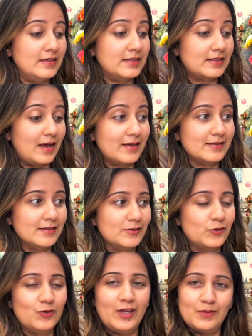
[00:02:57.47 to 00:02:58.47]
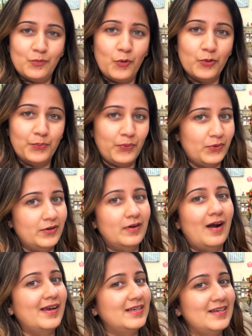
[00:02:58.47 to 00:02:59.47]
sizes to get more broader
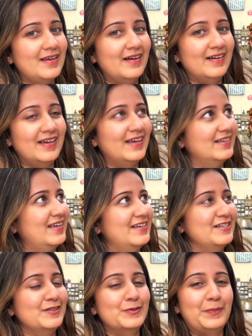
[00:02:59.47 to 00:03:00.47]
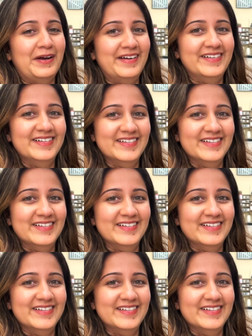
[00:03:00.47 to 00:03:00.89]
idea and get inspired.